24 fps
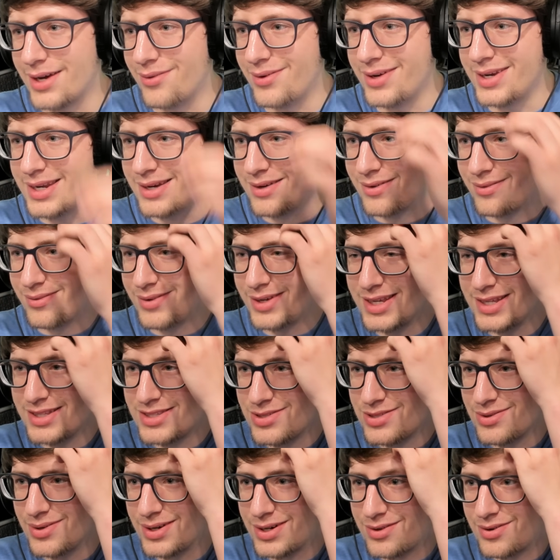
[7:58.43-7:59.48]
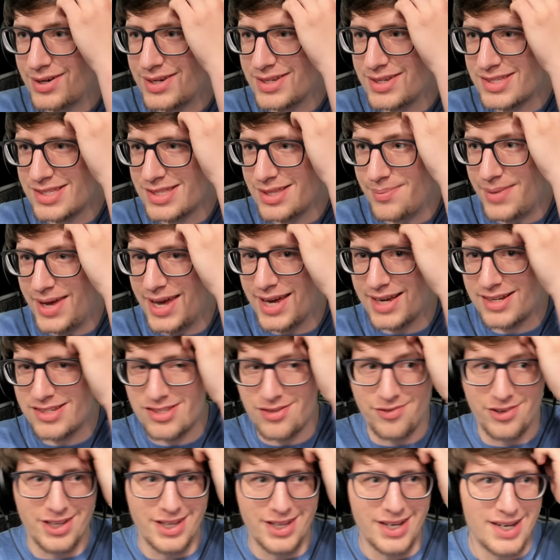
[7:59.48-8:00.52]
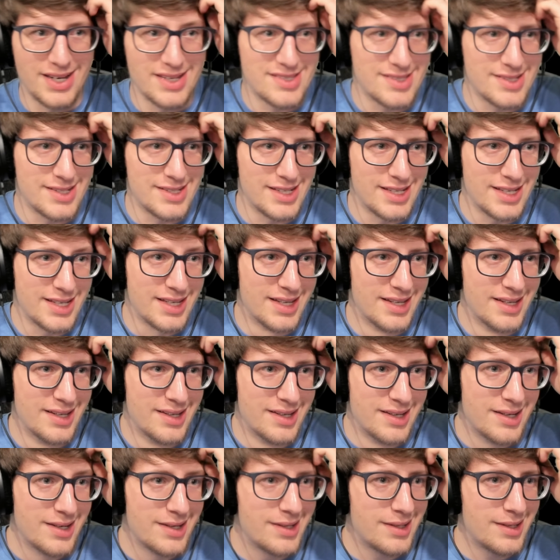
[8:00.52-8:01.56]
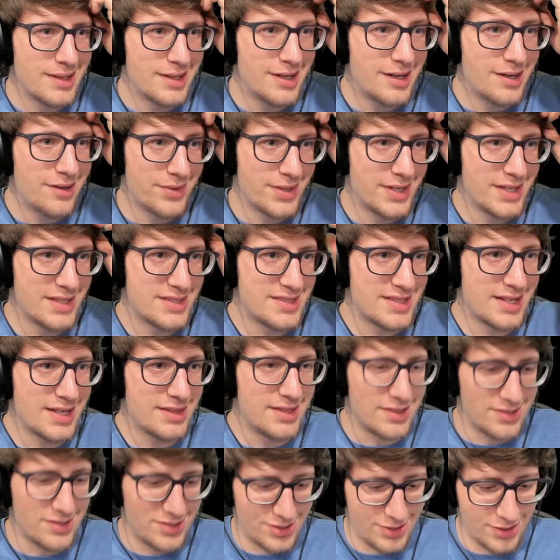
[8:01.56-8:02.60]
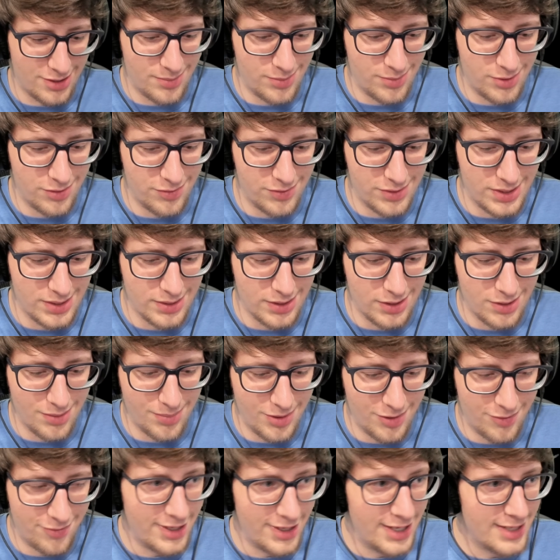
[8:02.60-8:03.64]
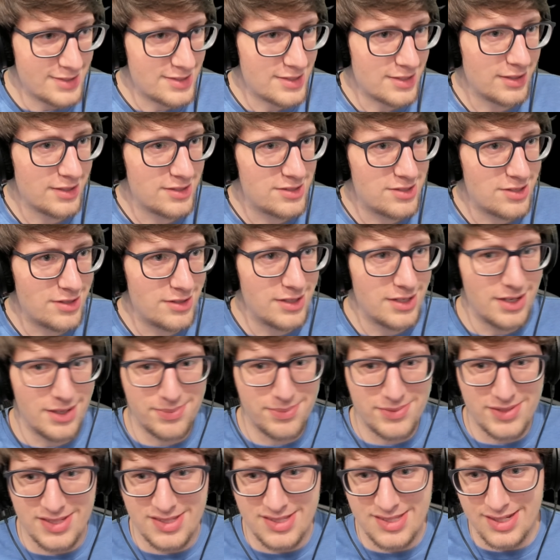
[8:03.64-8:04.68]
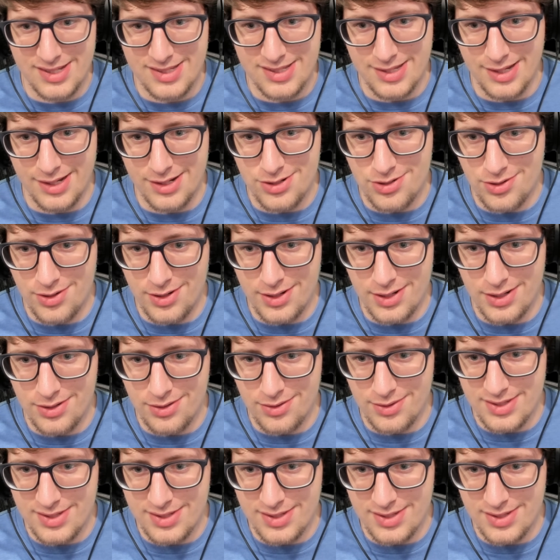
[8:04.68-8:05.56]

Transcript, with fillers: we need we need to increase the max velocity. We need to get this car moving a little bit faster. Let's turn it up to 600 and do